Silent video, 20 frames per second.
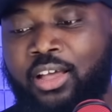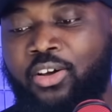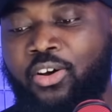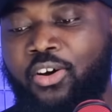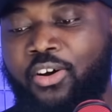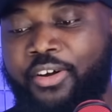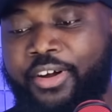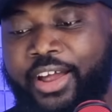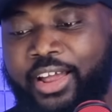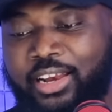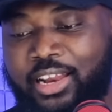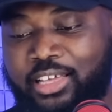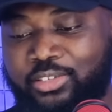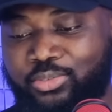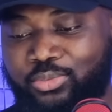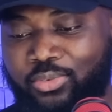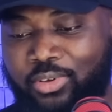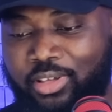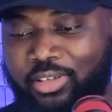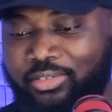All right,
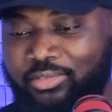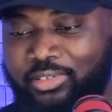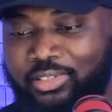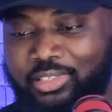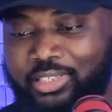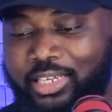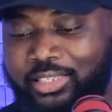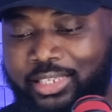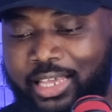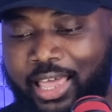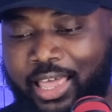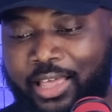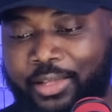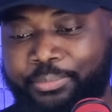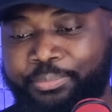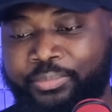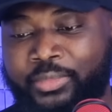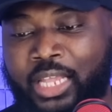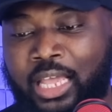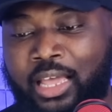let's go. Just
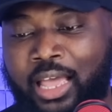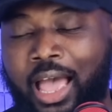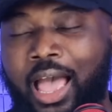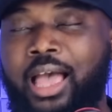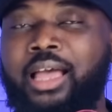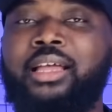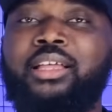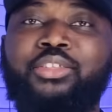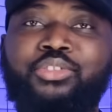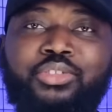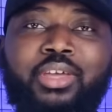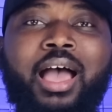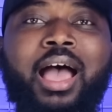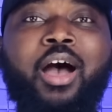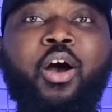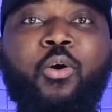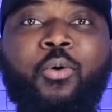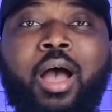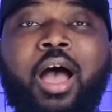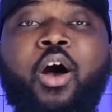
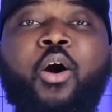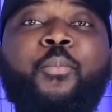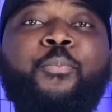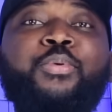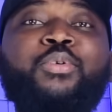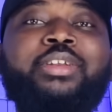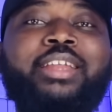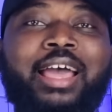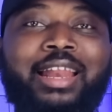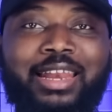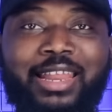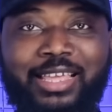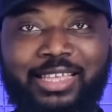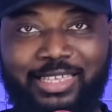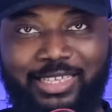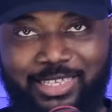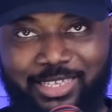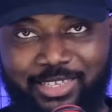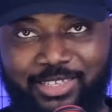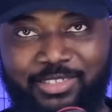I'll put the
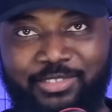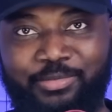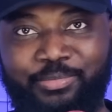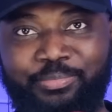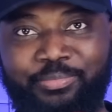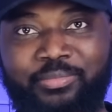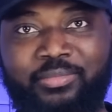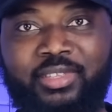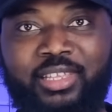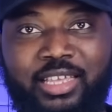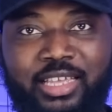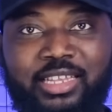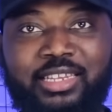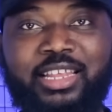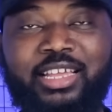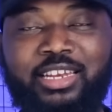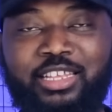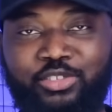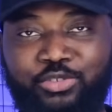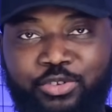link in
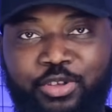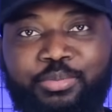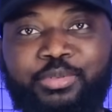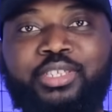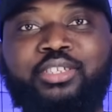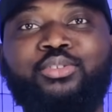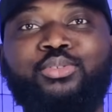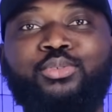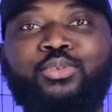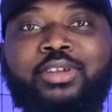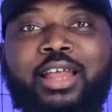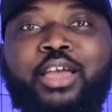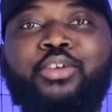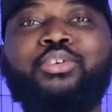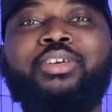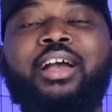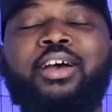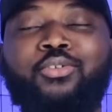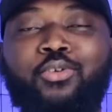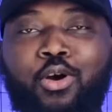the description so that
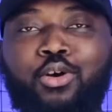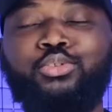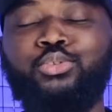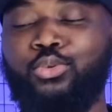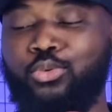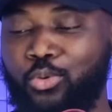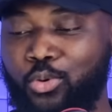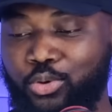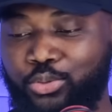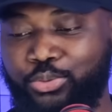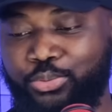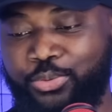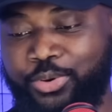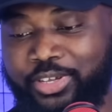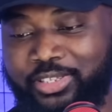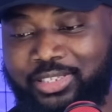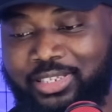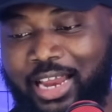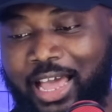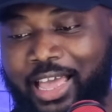you can also go through
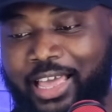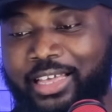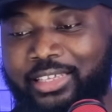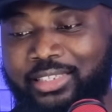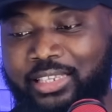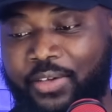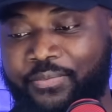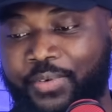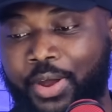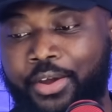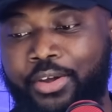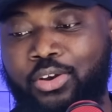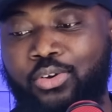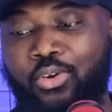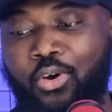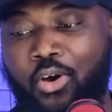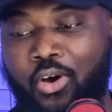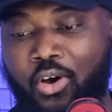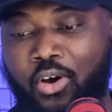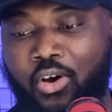it. Now, it's a very
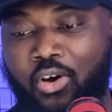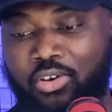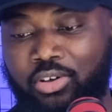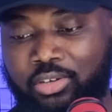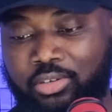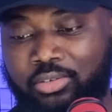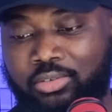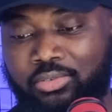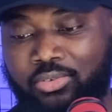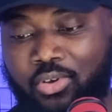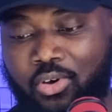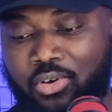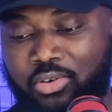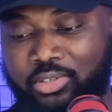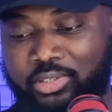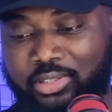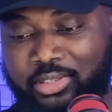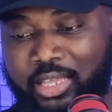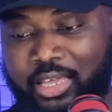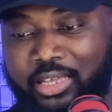
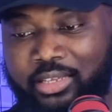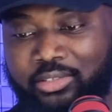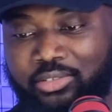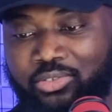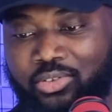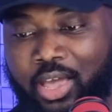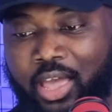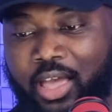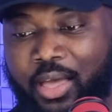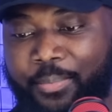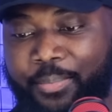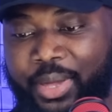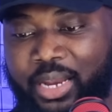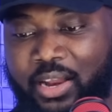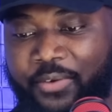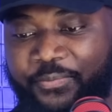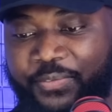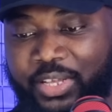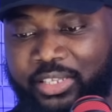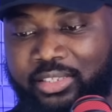long thing.
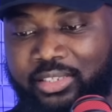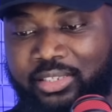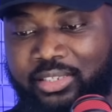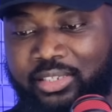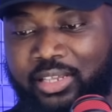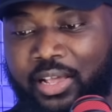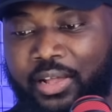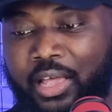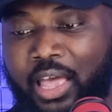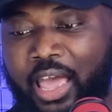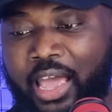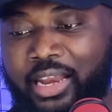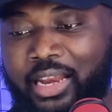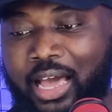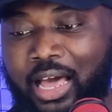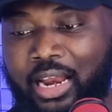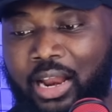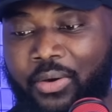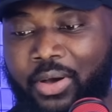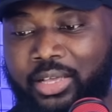Benefits and
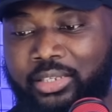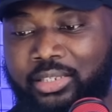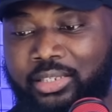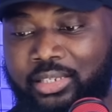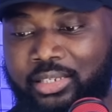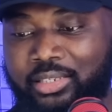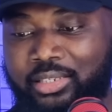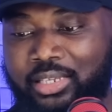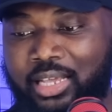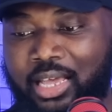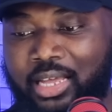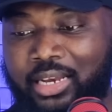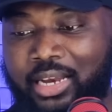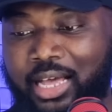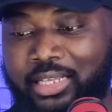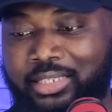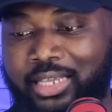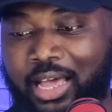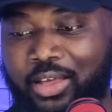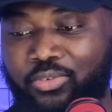allowances
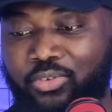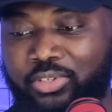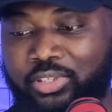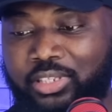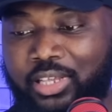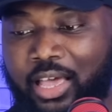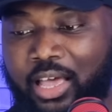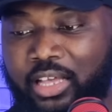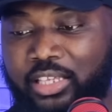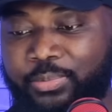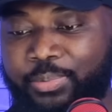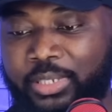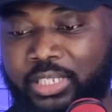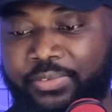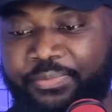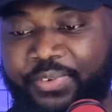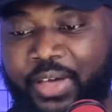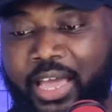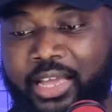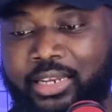that are not
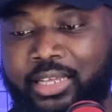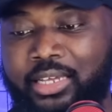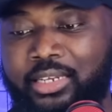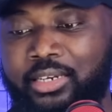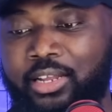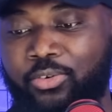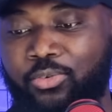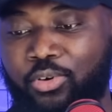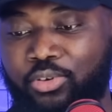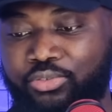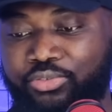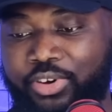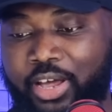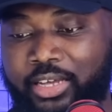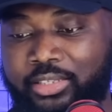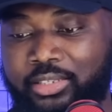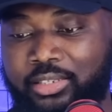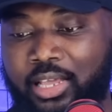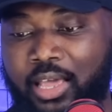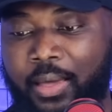specified in the
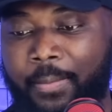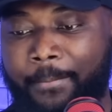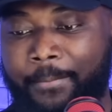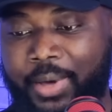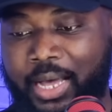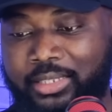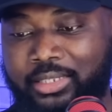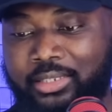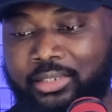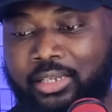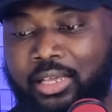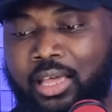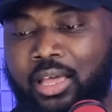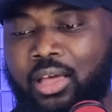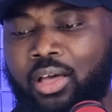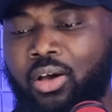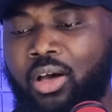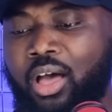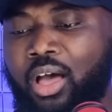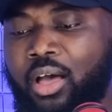contract, but
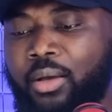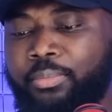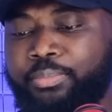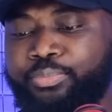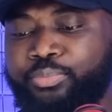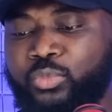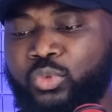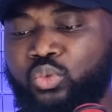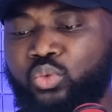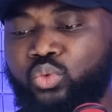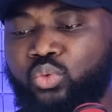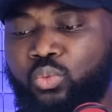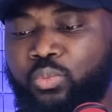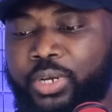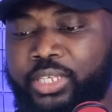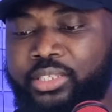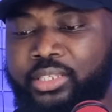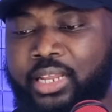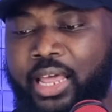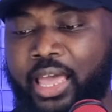to
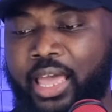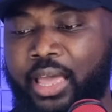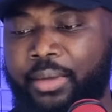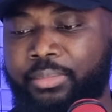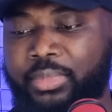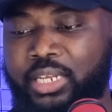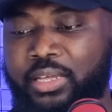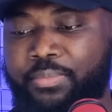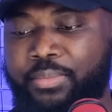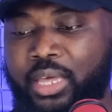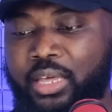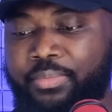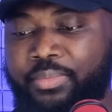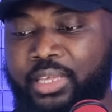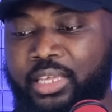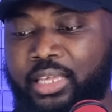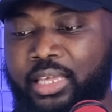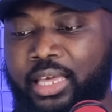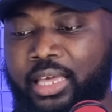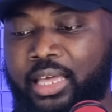which the MD may
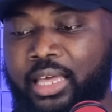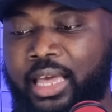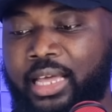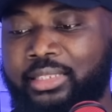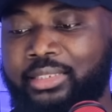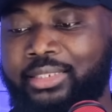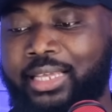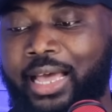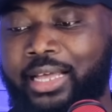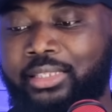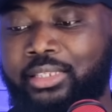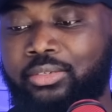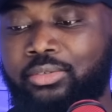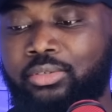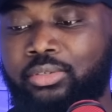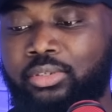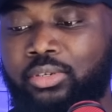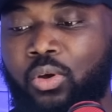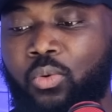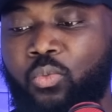be
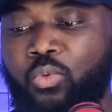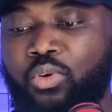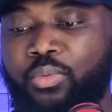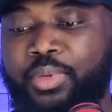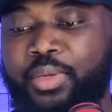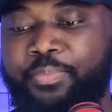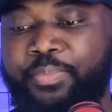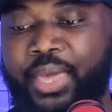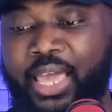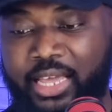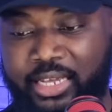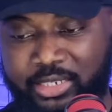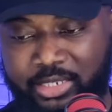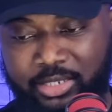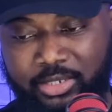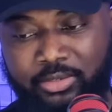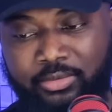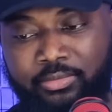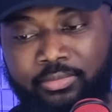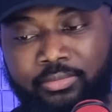entitled will be paid.